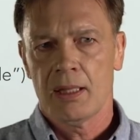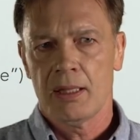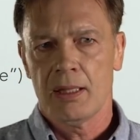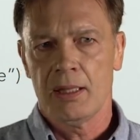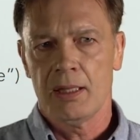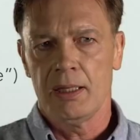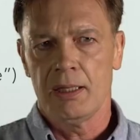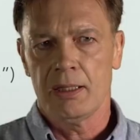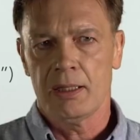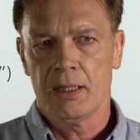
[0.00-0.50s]

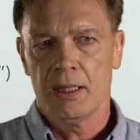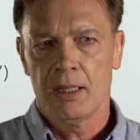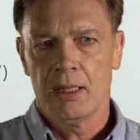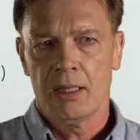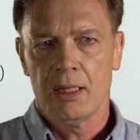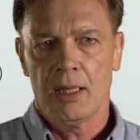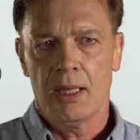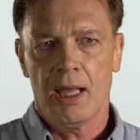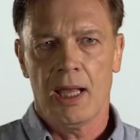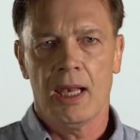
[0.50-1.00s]
the
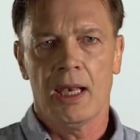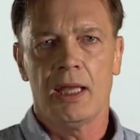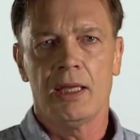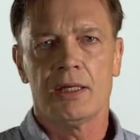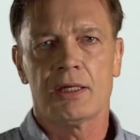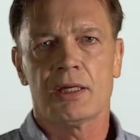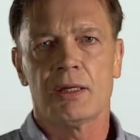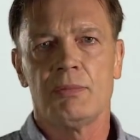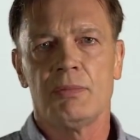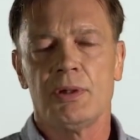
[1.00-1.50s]
LA
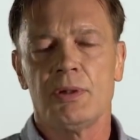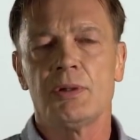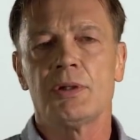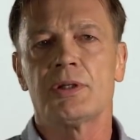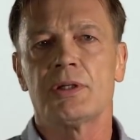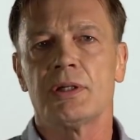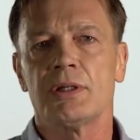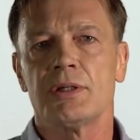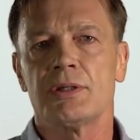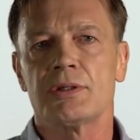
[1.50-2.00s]

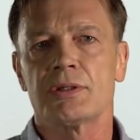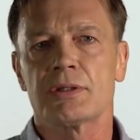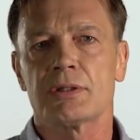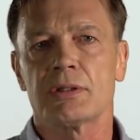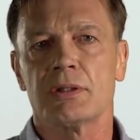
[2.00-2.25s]
communities